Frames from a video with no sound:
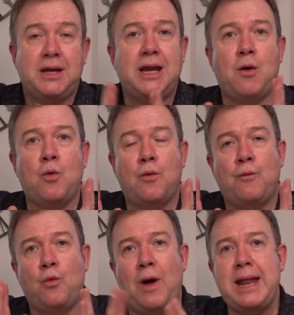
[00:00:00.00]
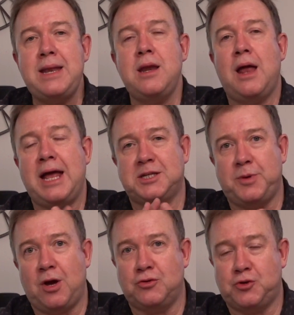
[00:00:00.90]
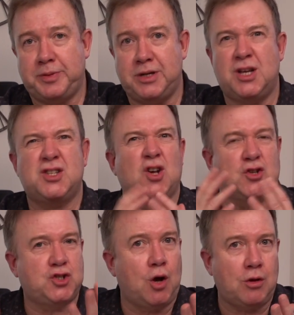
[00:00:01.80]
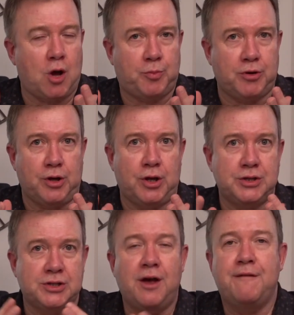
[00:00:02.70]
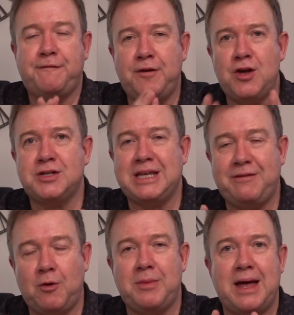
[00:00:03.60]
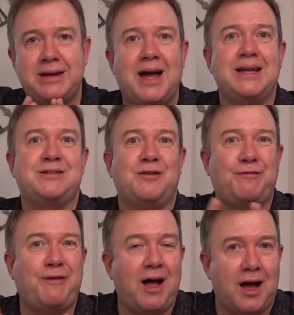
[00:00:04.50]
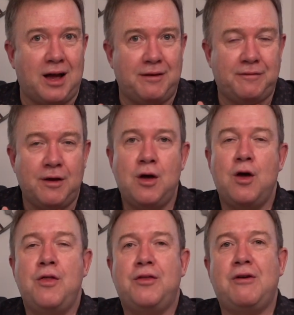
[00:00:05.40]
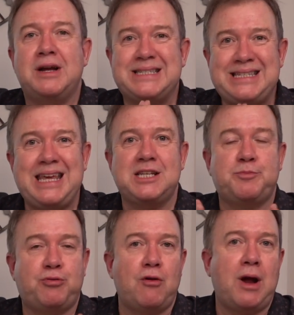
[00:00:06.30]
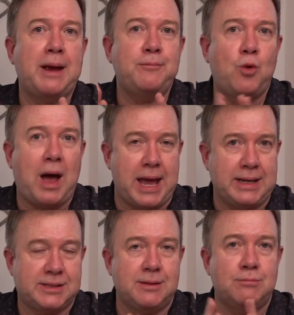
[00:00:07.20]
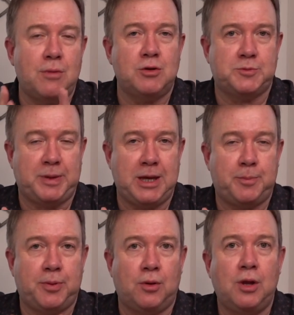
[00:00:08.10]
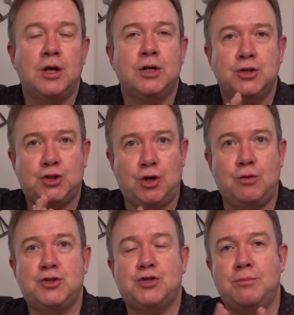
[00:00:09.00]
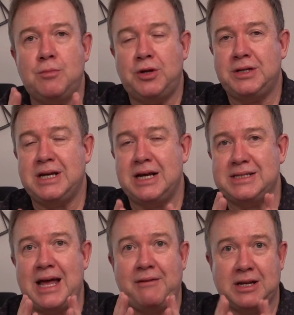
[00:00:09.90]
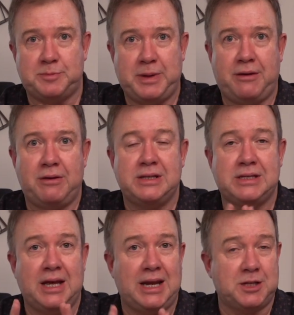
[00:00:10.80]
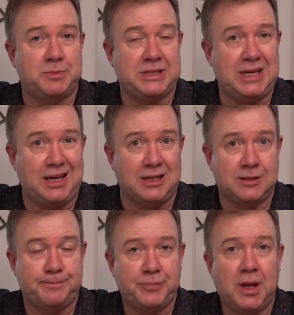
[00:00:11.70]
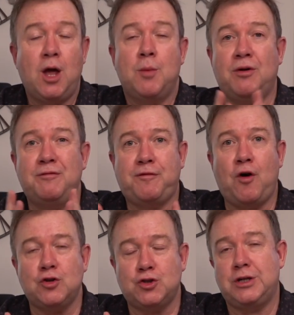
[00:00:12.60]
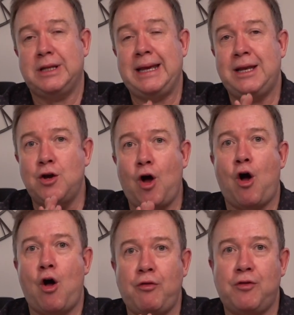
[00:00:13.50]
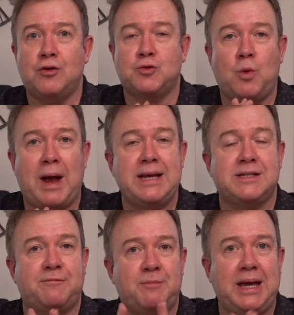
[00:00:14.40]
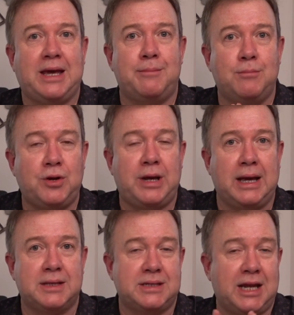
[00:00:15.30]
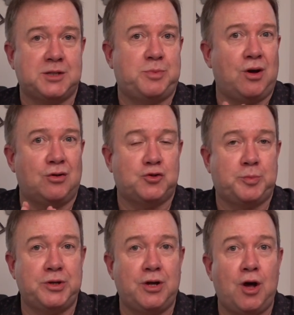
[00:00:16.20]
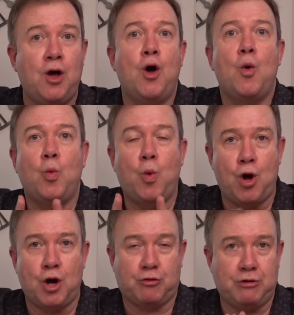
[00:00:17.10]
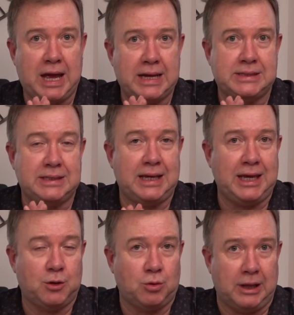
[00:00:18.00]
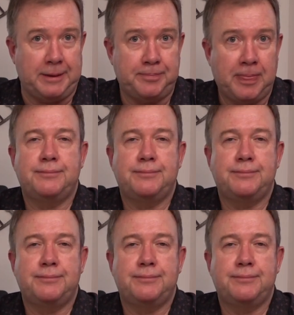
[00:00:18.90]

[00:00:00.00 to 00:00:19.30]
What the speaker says: Now, when expert entrepreneurs or solopreneurs first give up their 9 to 5, there are 6 prime ways that most people choose to monetize their experience and expertise. But unfortunately, not all those ways of making money as an expert entrepreneur were created equally.